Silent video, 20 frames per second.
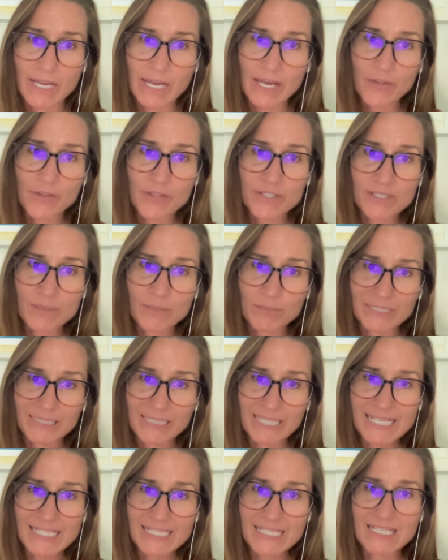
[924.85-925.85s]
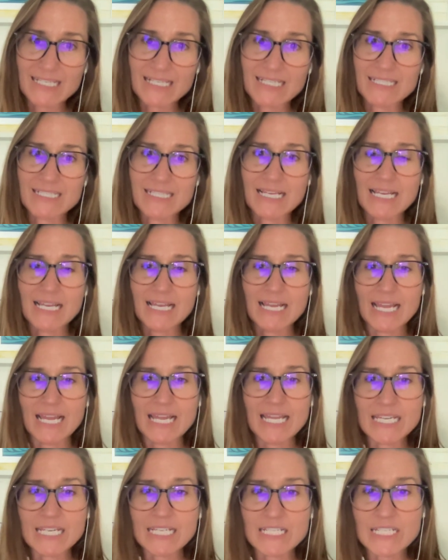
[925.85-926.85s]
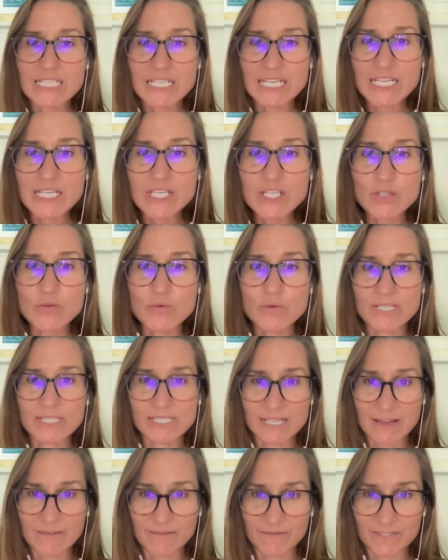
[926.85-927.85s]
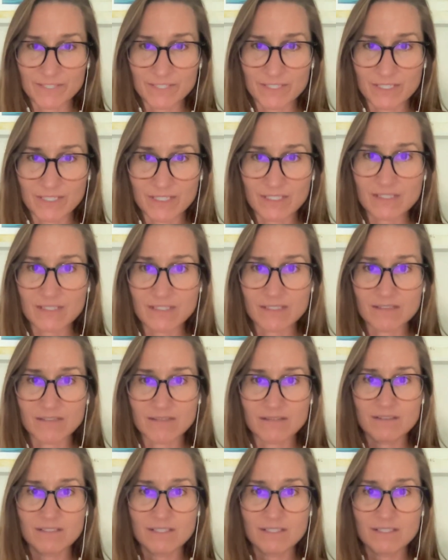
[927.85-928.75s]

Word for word: Healthism places a continuous emphasis